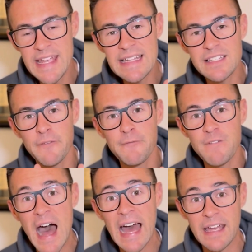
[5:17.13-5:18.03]
to
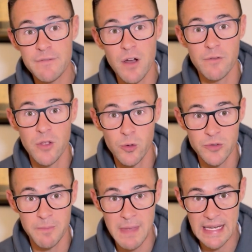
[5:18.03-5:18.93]
5 of
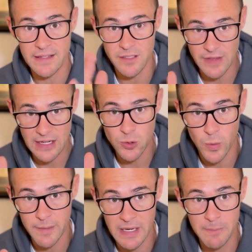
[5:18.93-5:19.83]
those minutes of that
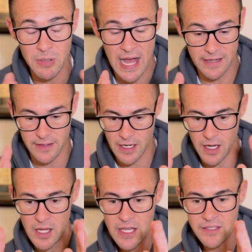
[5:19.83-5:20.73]
20-minute block that,
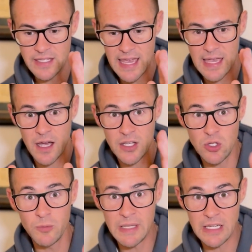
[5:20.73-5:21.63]
say, a
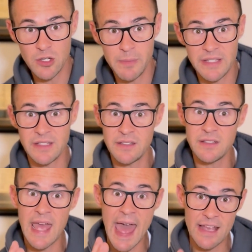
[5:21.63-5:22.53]
human in your business
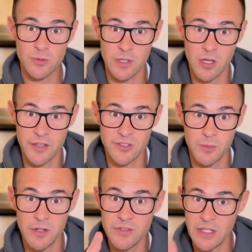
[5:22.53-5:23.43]
has with a
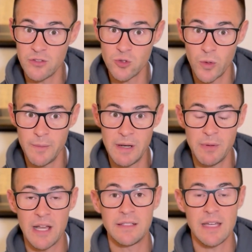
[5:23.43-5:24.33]
customer. Say there's a 20-minute
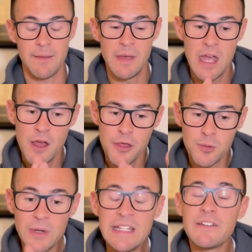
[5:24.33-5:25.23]
block of time.
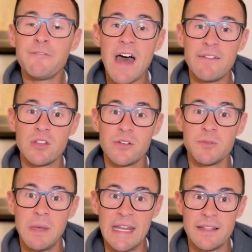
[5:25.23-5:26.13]
3 to 5 of those
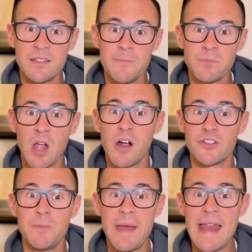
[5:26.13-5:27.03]
minutes are
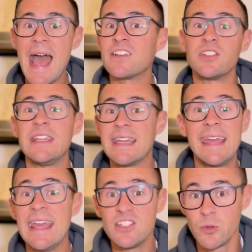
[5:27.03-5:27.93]
spent actually
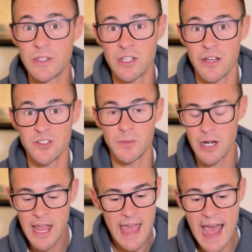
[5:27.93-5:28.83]
engaging with the customer,
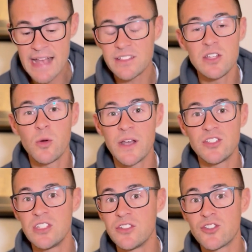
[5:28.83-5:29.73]
asking
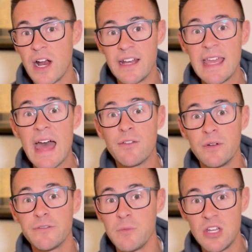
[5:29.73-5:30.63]
questions, trying to gather
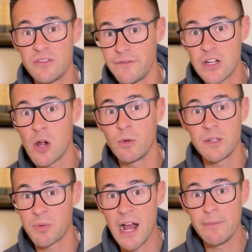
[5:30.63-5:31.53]
information, figure out what the
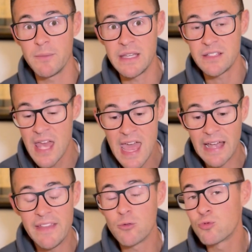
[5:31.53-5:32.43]
problem is,
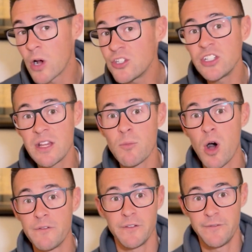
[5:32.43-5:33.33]
and then rushing them
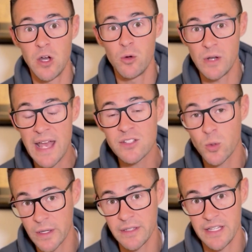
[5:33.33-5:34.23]
off the phone as
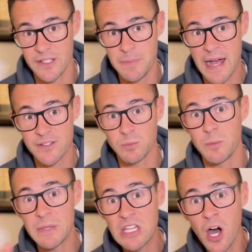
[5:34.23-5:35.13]
quickly as possible
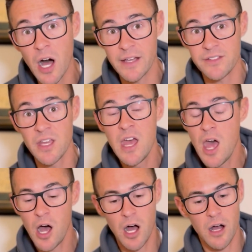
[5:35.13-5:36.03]
because
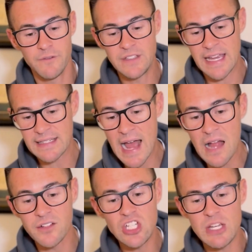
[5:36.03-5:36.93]
of
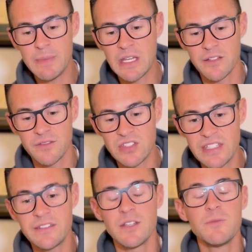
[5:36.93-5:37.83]
technology, because of
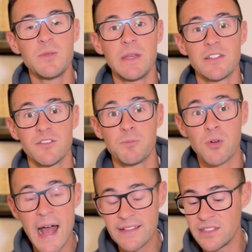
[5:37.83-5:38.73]
systems, because of
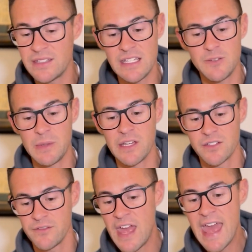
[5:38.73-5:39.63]
processes, because
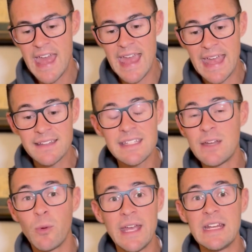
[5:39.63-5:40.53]
of
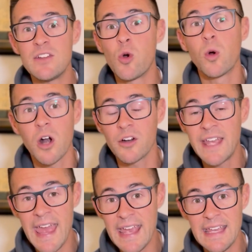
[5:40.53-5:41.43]
antiquated or
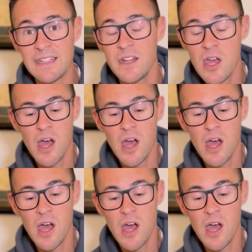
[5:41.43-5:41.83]
arcane